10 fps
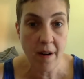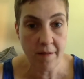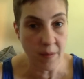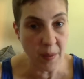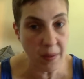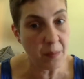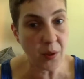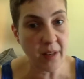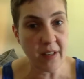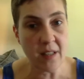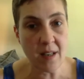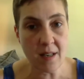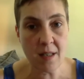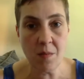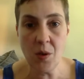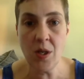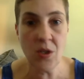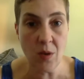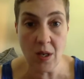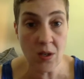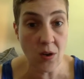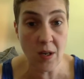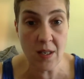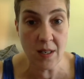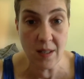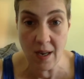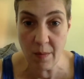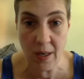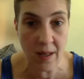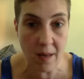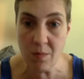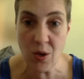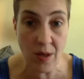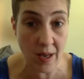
from the people giving testimony to the attorneys examining them to the